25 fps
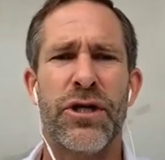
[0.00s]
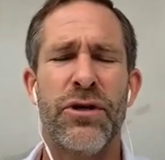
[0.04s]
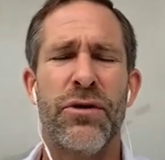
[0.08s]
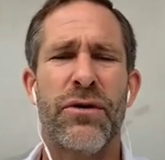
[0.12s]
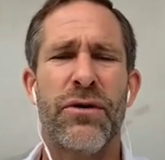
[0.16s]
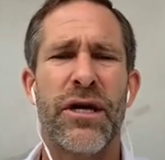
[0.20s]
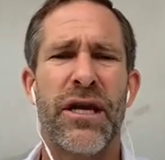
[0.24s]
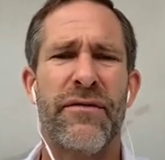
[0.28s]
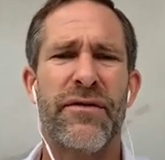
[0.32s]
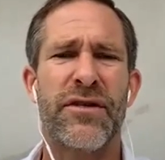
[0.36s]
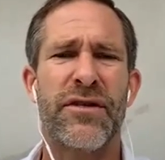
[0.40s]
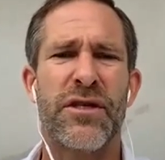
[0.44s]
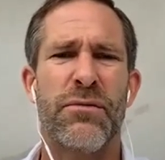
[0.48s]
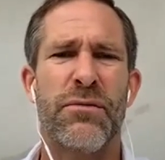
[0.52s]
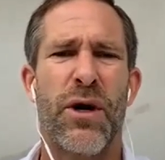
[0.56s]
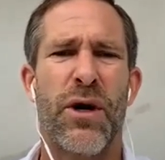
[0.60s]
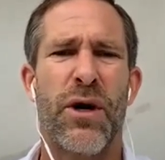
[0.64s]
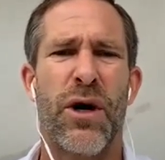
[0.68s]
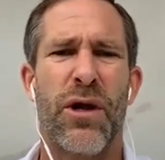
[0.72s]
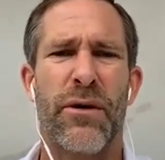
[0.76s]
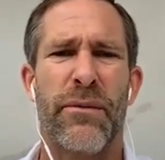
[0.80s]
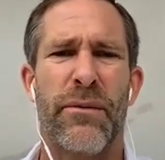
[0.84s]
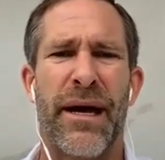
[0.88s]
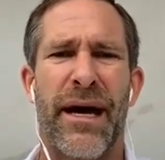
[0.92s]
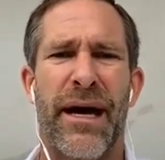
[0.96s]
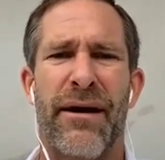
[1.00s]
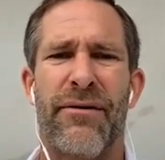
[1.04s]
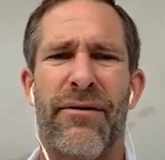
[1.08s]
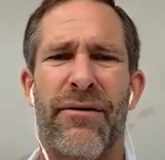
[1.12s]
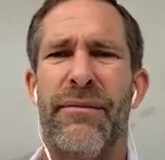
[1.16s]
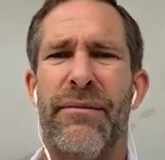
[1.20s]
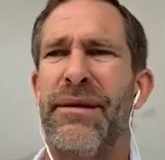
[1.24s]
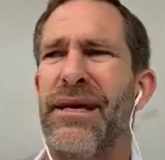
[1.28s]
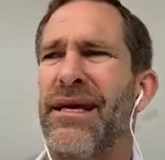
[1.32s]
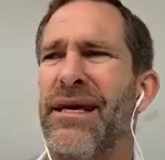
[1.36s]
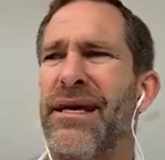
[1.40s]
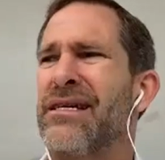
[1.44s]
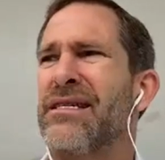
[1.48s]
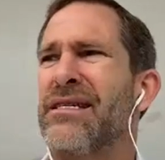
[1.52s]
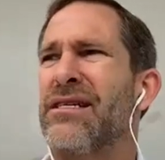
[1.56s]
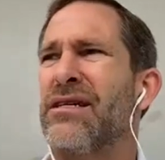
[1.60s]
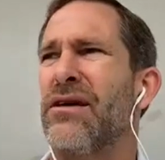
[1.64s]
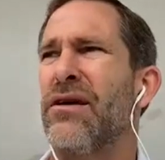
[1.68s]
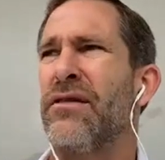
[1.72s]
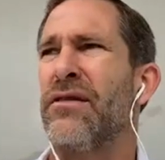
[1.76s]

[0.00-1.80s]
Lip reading: You can have a smaller battery because